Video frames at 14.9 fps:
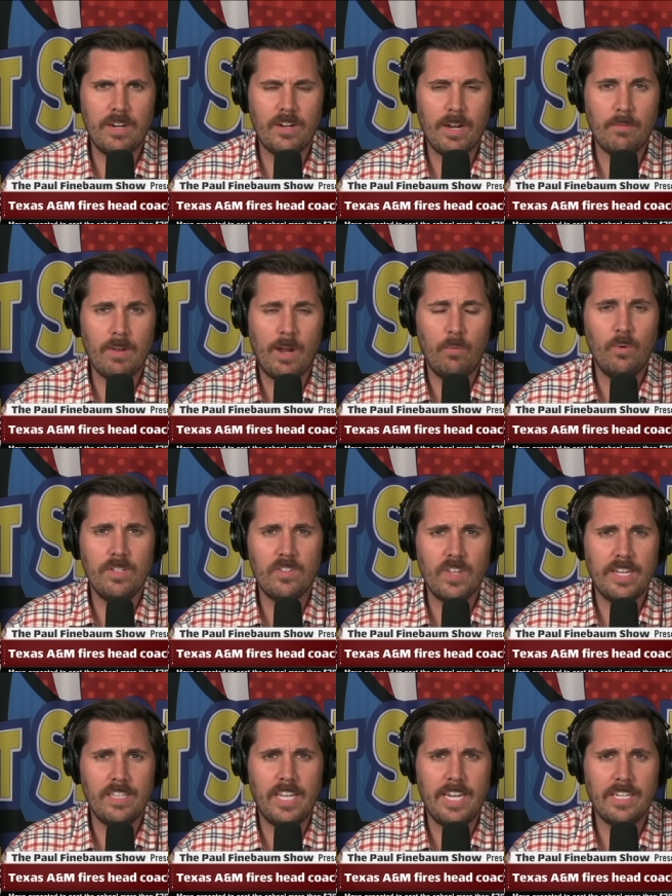I, I, would
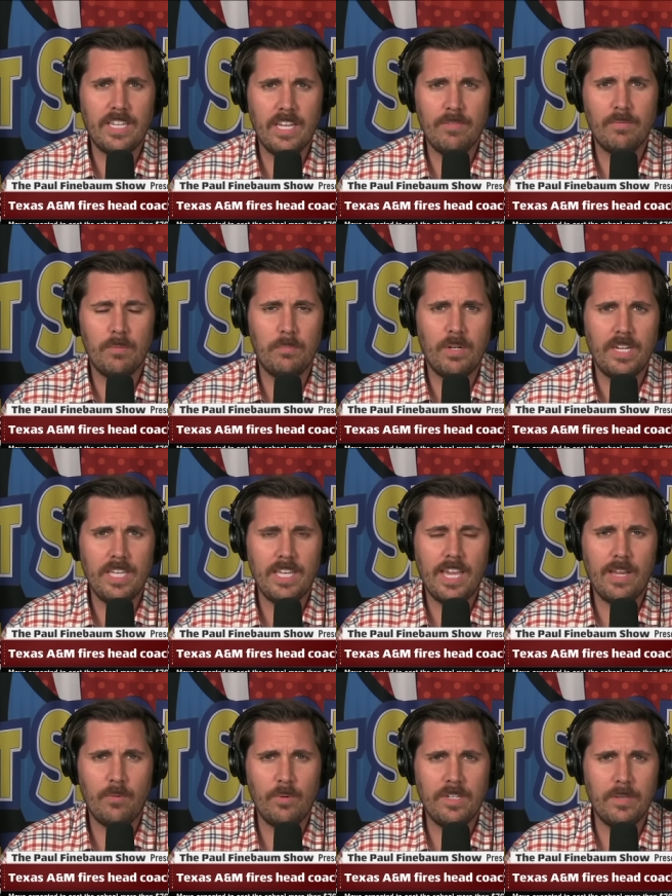say Lane Kiffin, but he
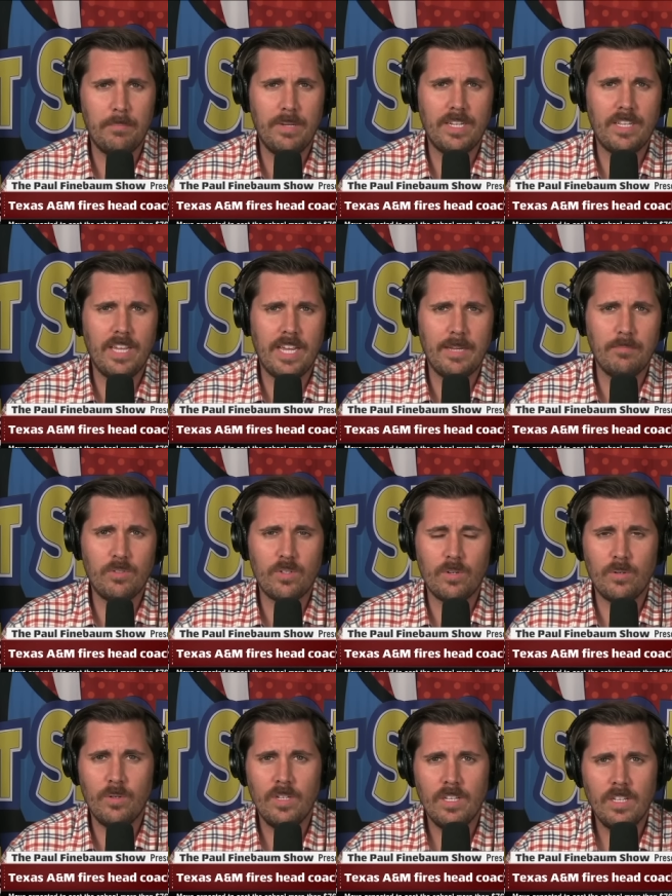can't win the big game,
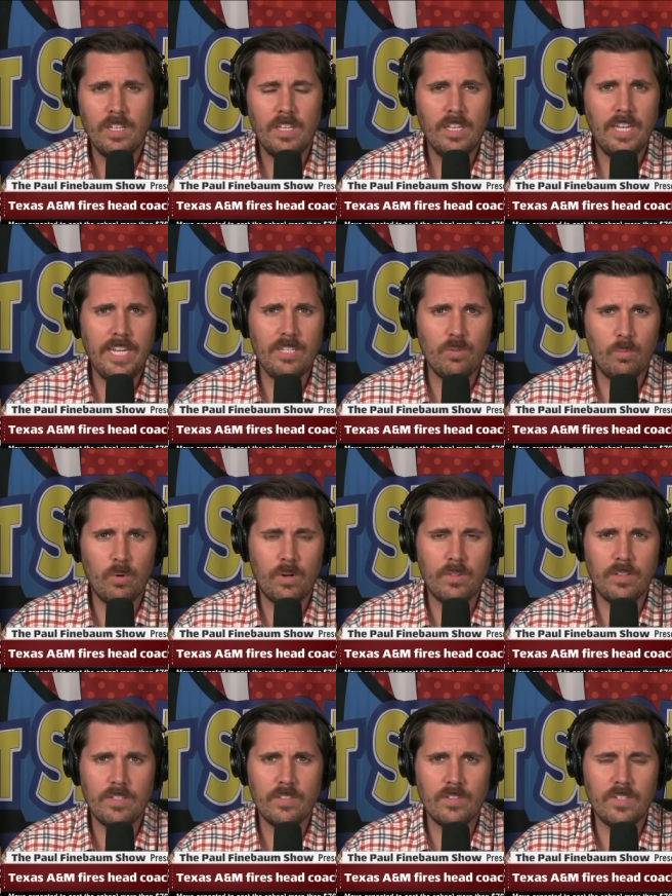so he's
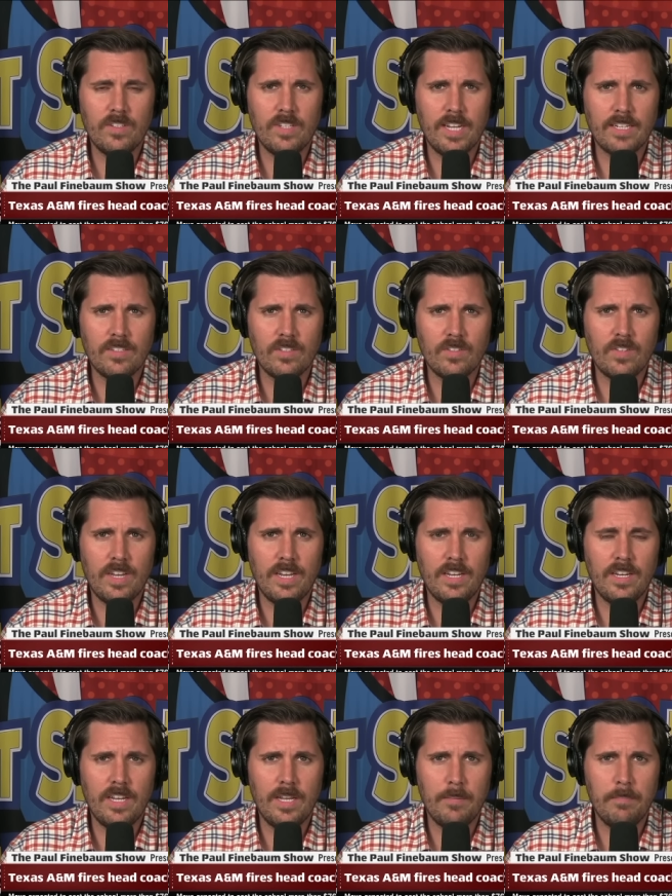worthless to Texas
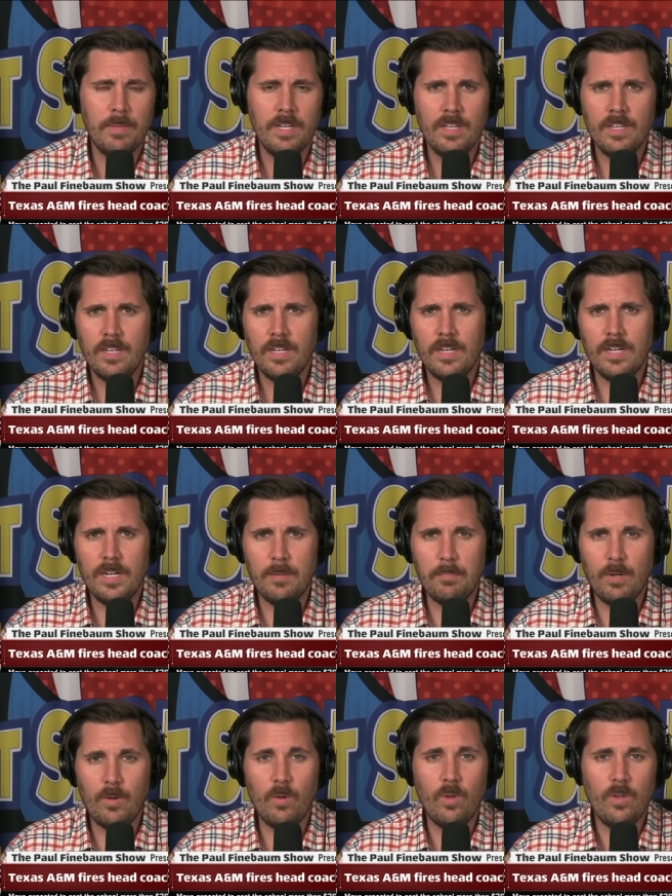A&M. Uh,
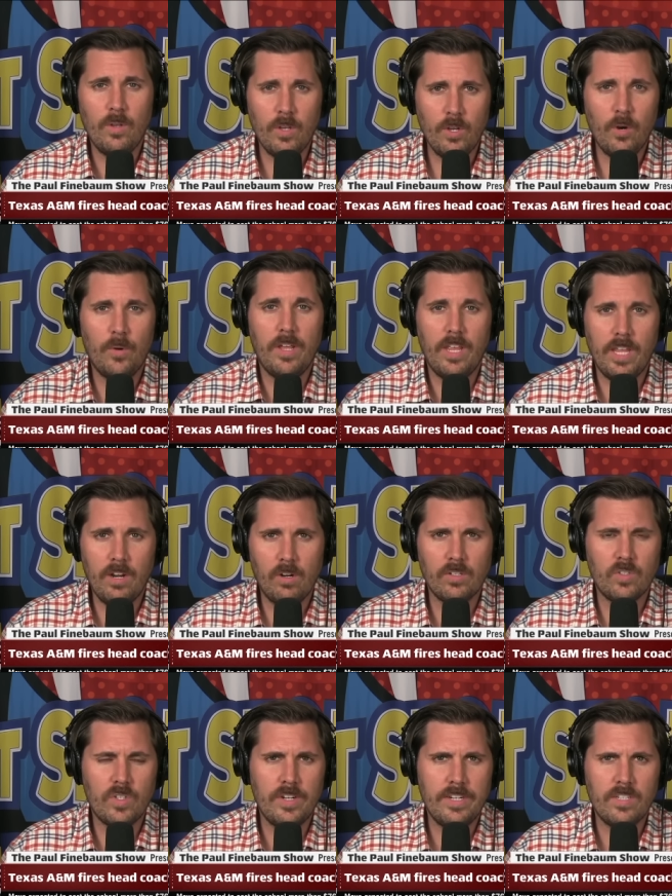but you know, in all
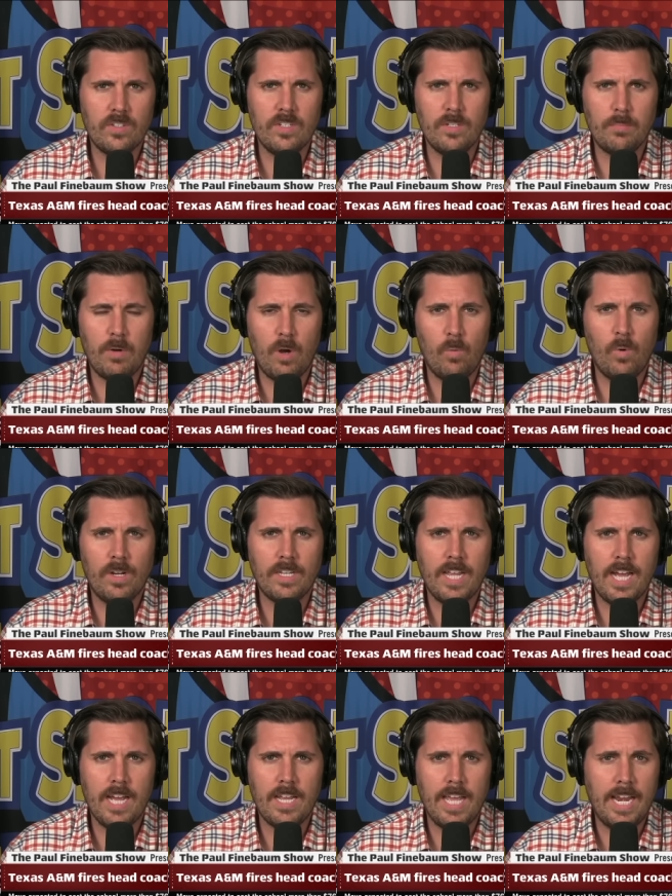seriousness, Paul, one
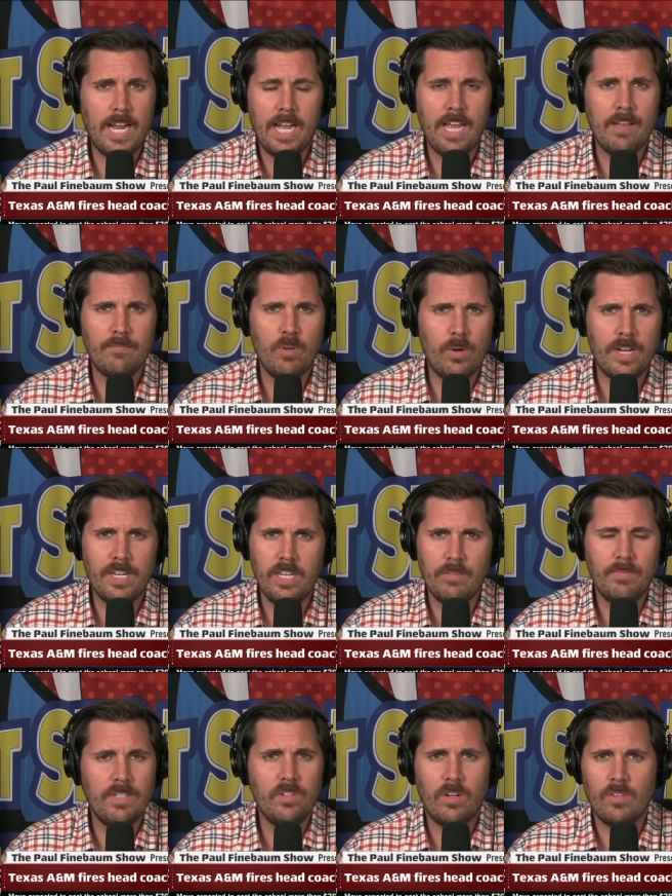guy, and I have no idea if
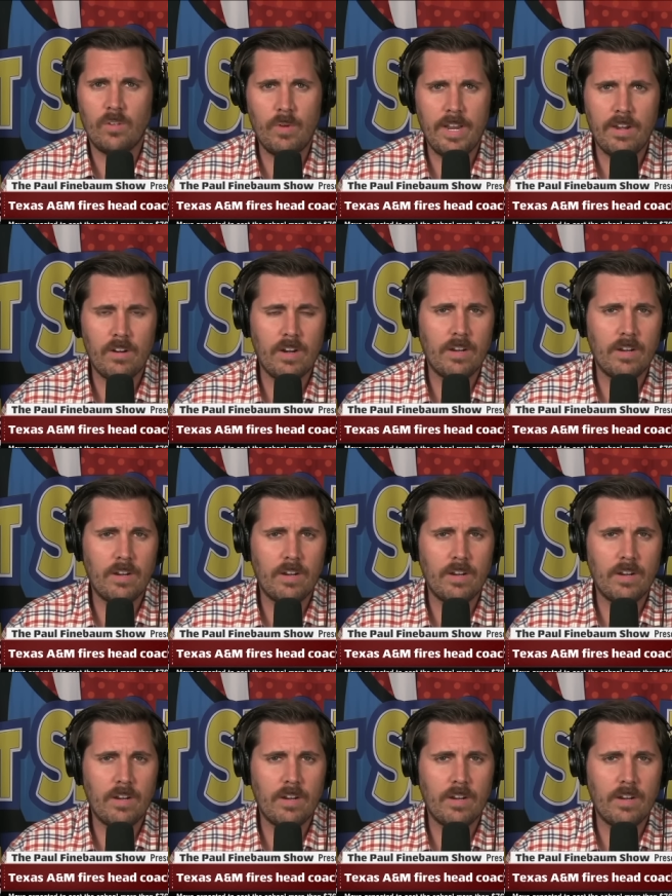he's on the radar.